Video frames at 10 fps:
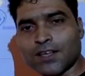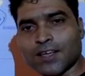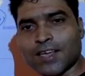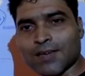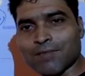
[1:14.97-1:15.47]

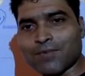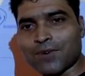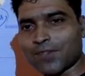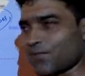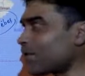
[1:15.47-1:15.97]
came for
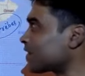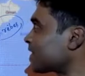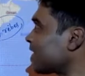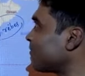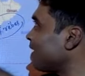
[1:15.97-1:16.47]
the first
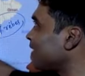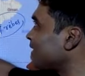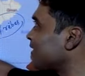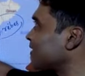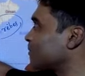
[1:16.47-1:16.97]
time in
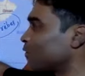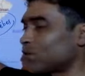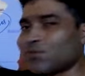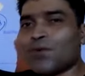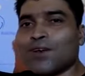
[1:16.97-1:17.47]
this
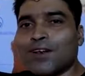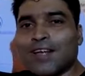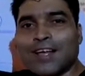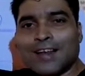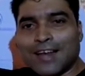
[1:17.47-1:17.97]
beautiful
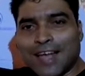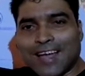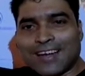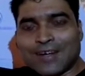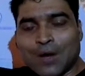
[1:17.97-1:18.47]

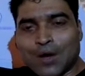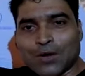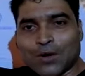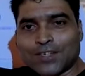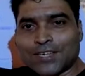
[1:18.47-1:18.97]
land or
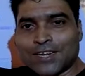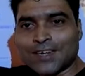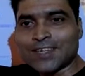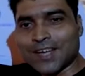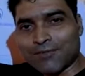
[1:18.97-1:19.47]

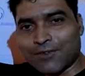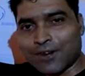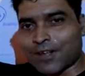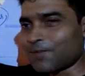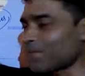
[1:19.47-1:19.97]
continent, Africa.